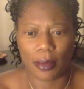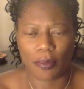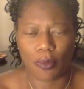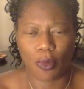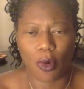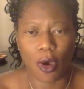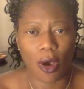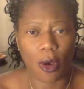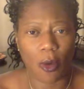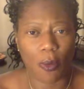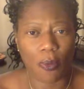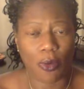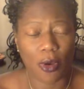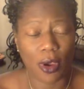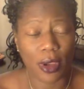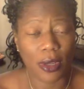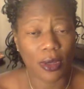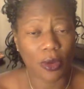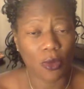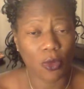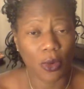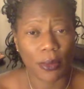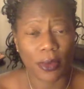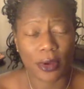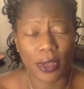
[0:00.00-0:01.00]
While
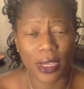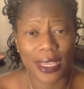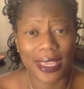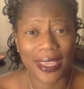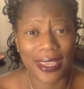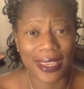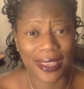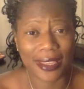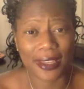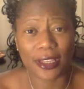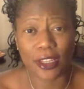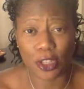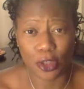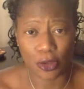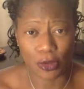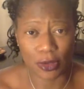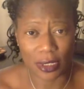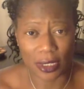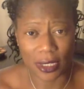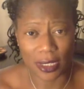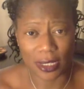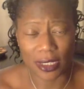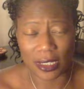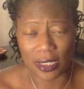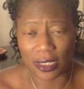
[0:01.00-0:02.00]
pregnant women can't
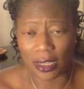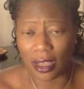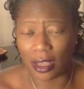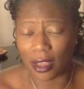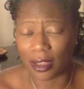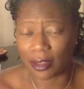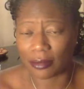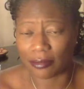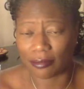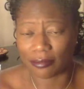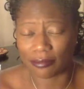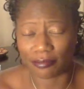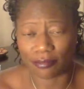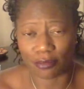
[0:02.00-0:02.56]
use it, it's not